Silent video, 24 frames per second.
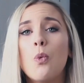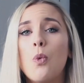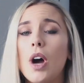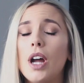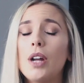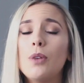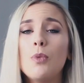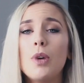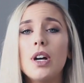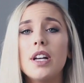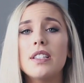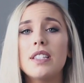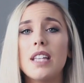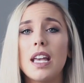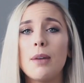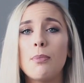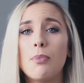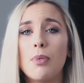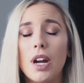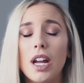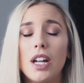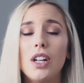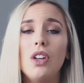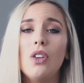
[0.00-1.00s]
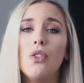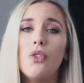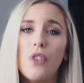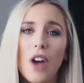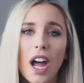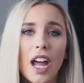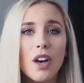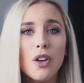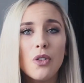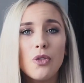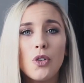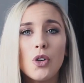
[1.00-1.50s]
One was a brand new
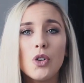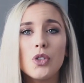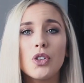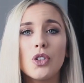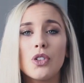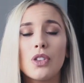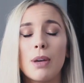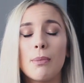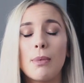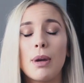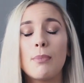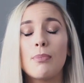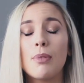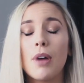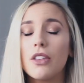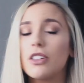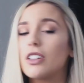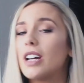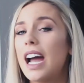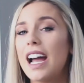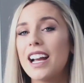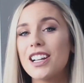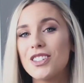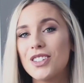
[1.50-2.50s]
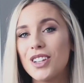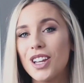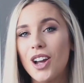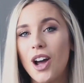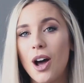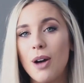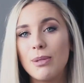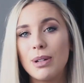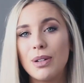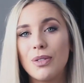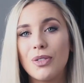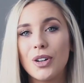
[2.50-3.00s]
file folder that my brother actually
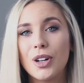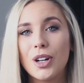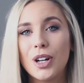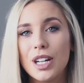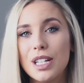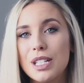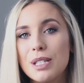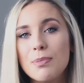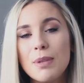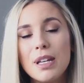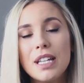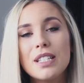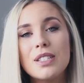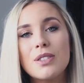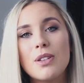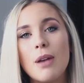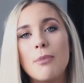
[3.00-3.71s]
got me for Christmas.